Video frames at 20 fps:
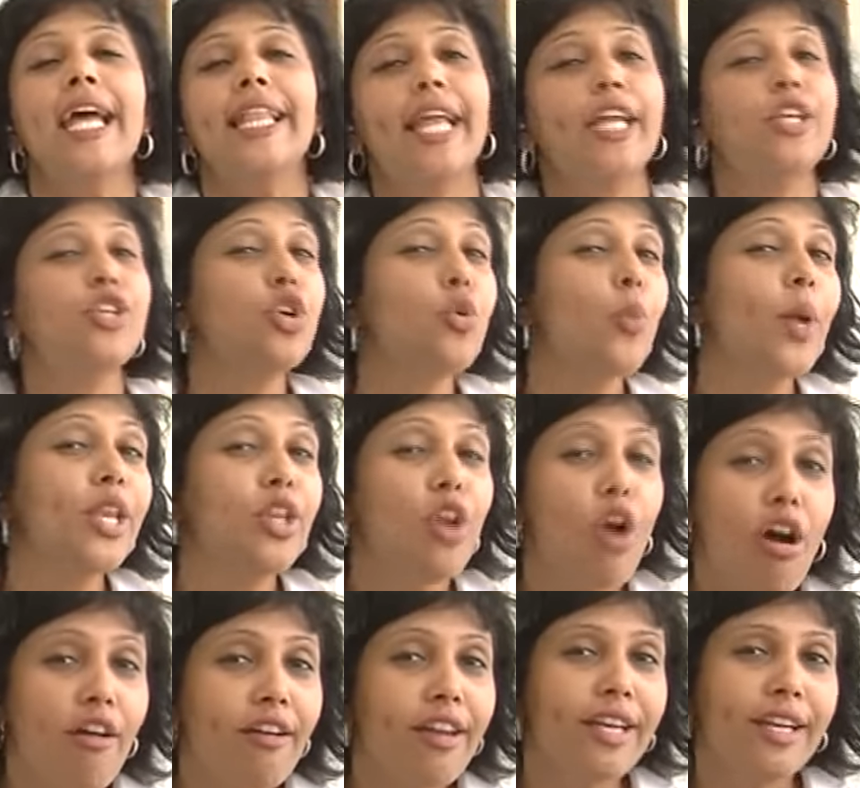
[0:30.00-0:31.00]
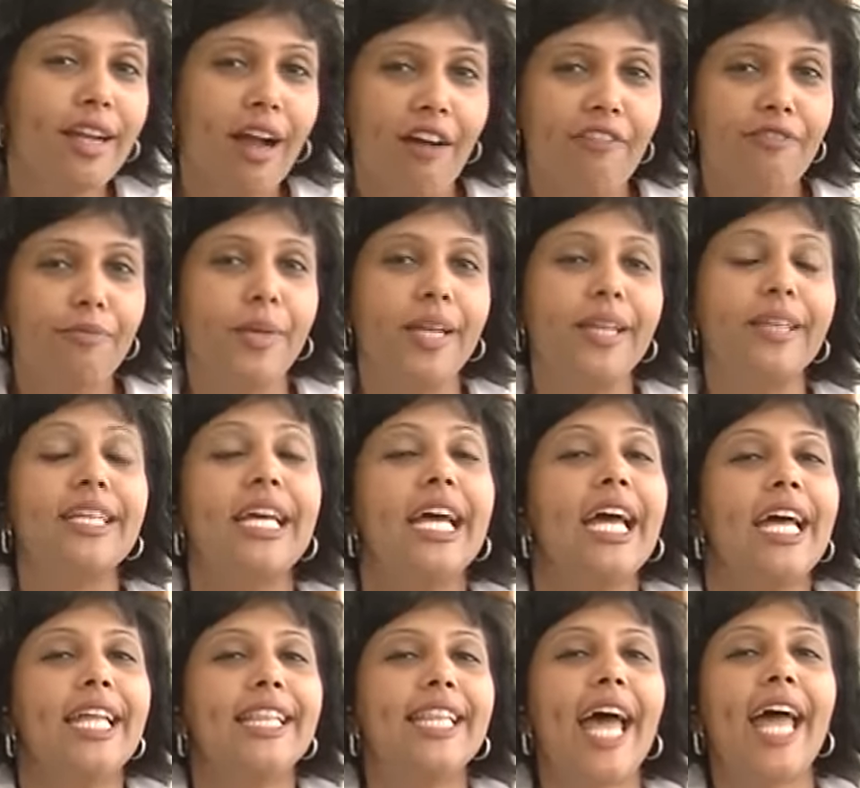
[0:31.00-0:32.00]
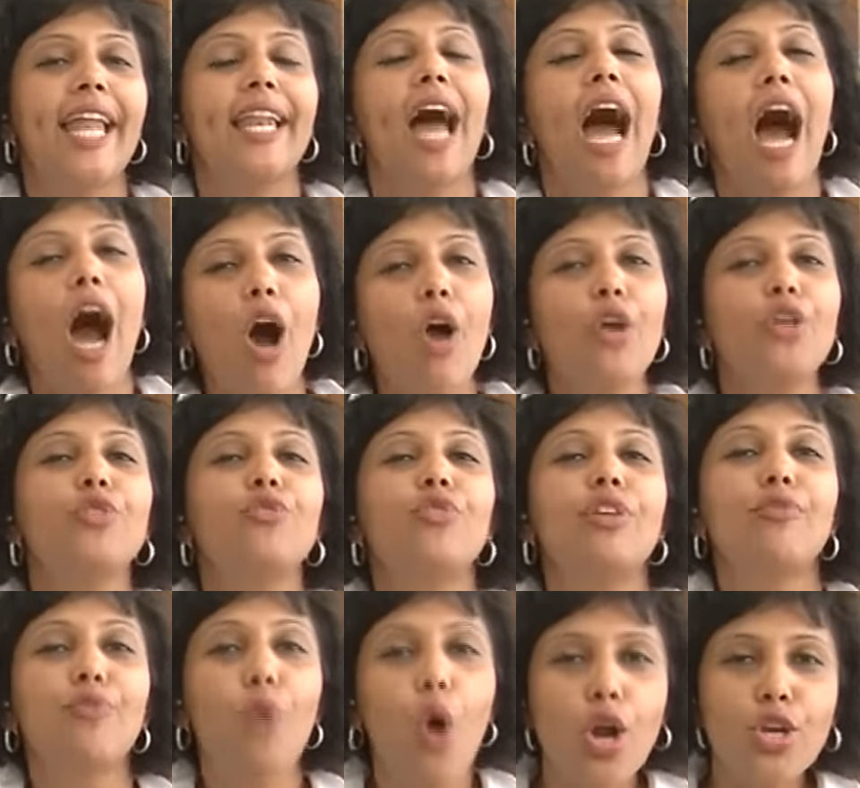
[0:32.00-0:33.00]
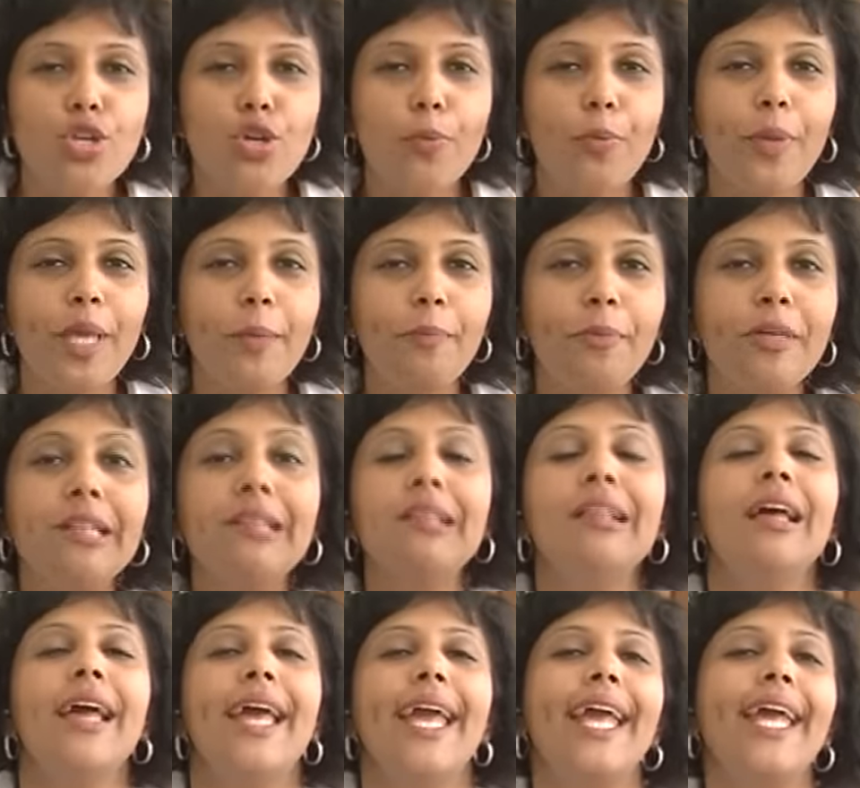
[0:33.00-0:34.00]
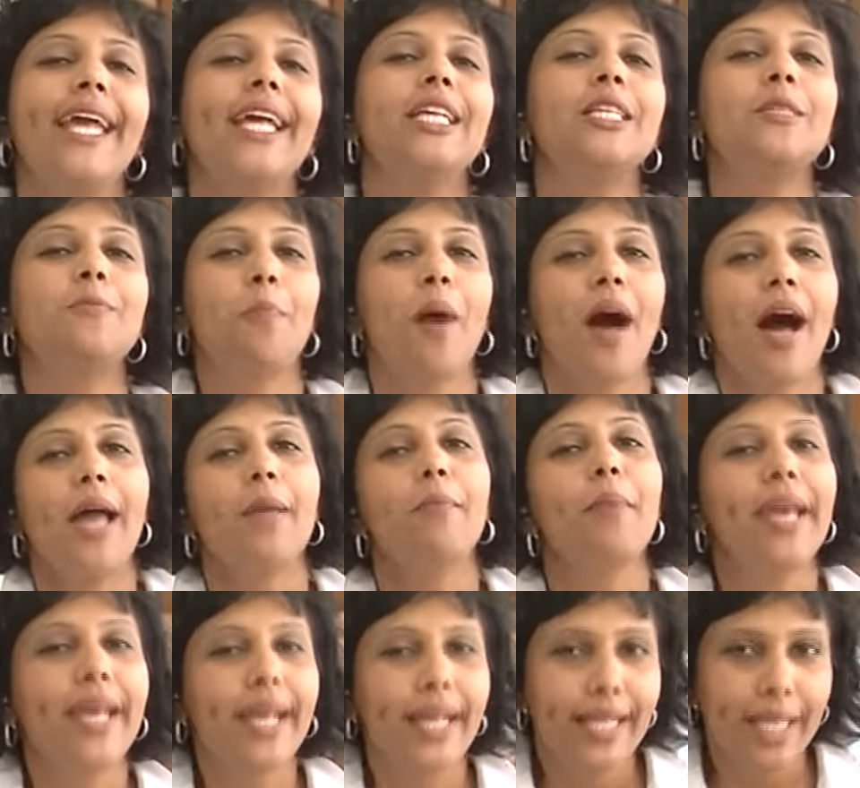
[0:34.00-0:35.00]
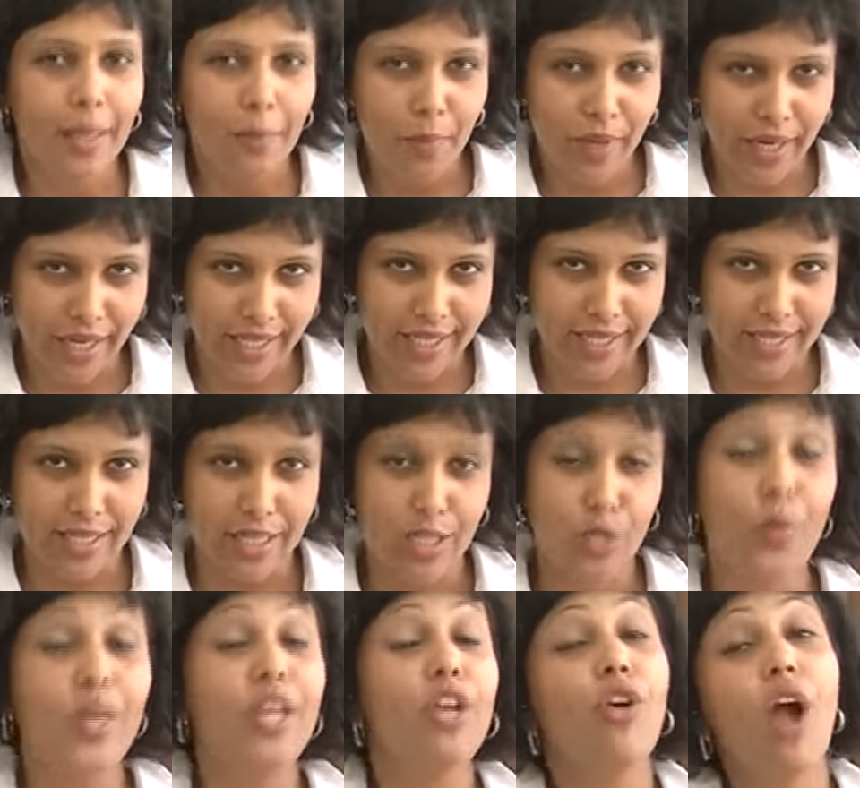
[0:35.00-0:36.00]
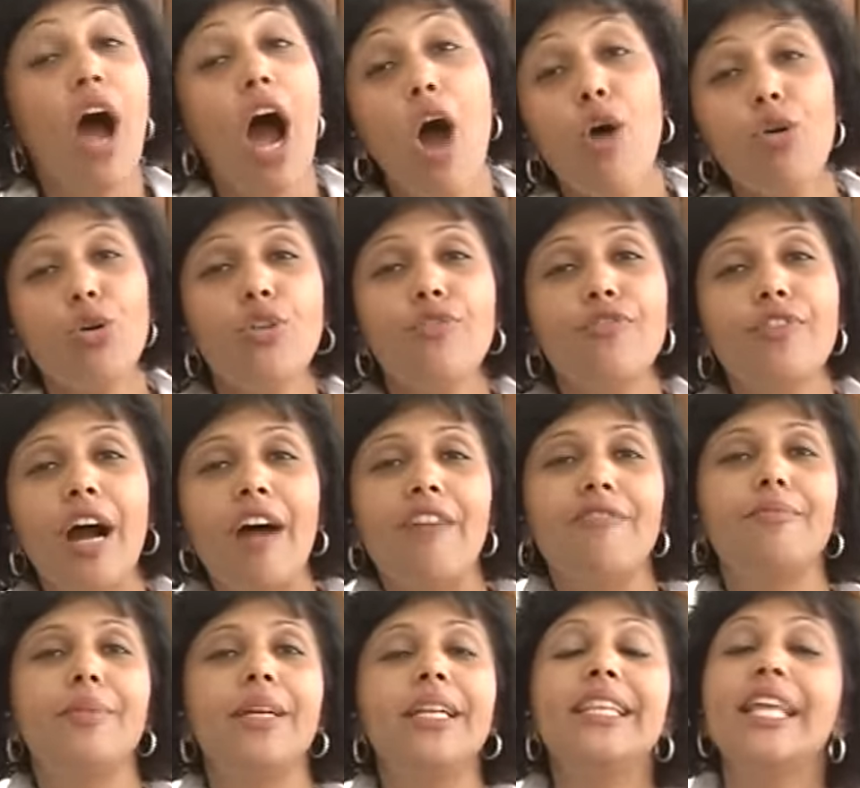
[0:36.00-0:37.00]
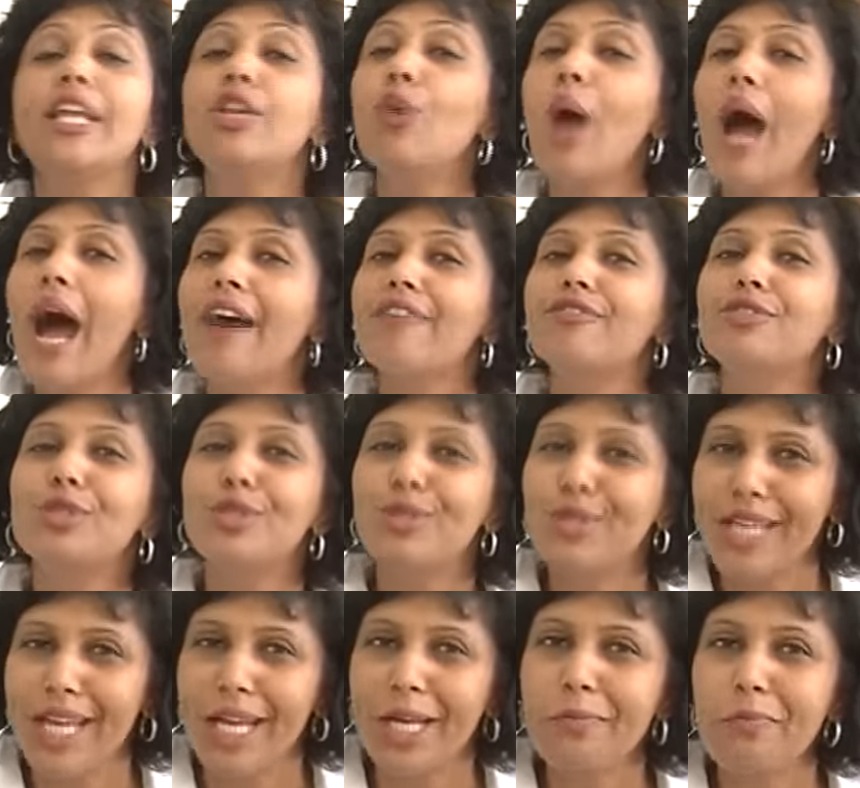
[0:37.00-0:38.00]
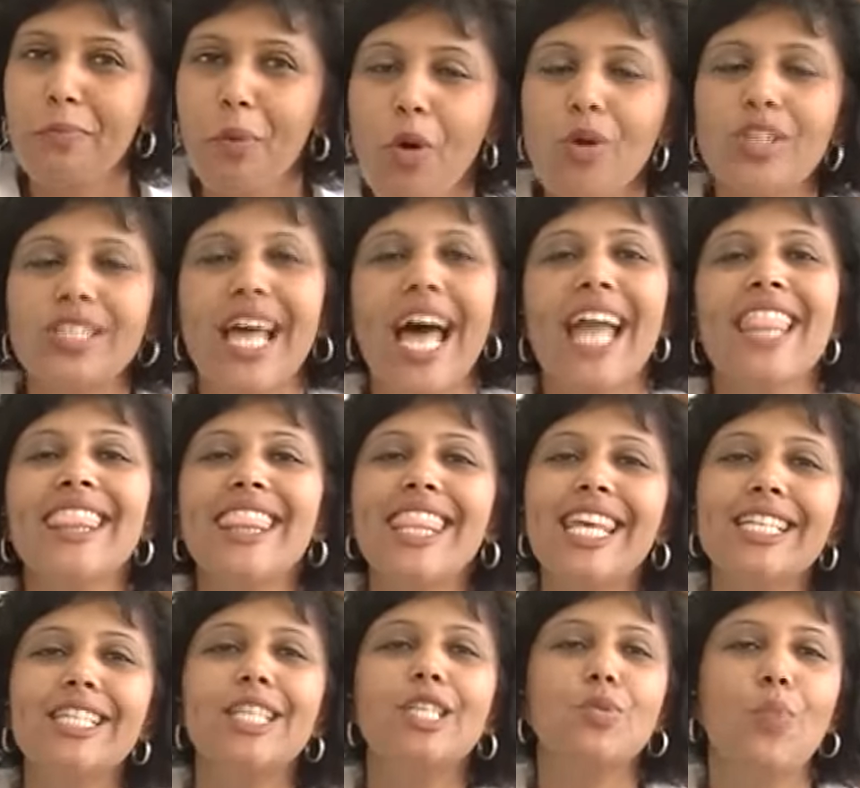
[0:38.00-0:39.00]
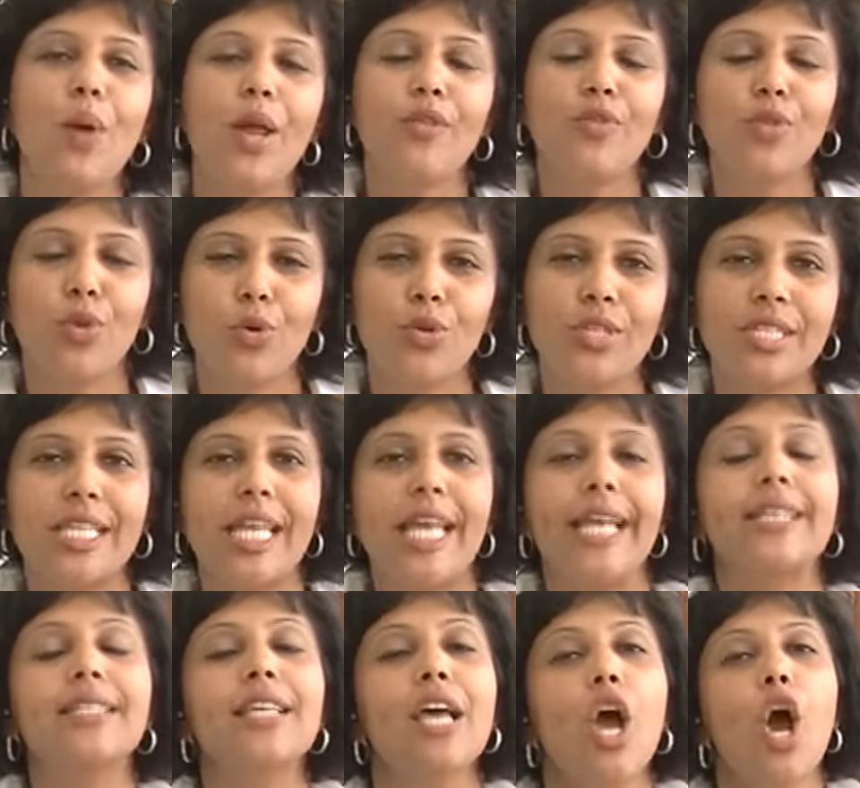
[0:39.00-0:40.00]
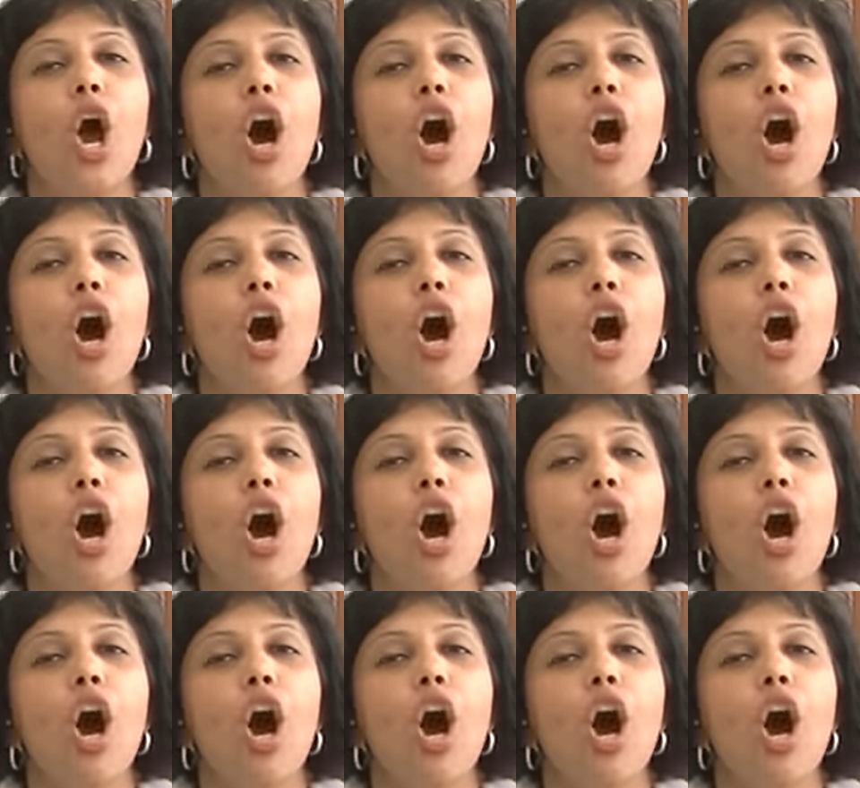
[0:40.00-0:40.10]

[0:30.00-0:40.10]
that, you know, when you're in government, then how you reward your people is by making them ministers. When you're out of government, then you have to create posts. And this is one of those things.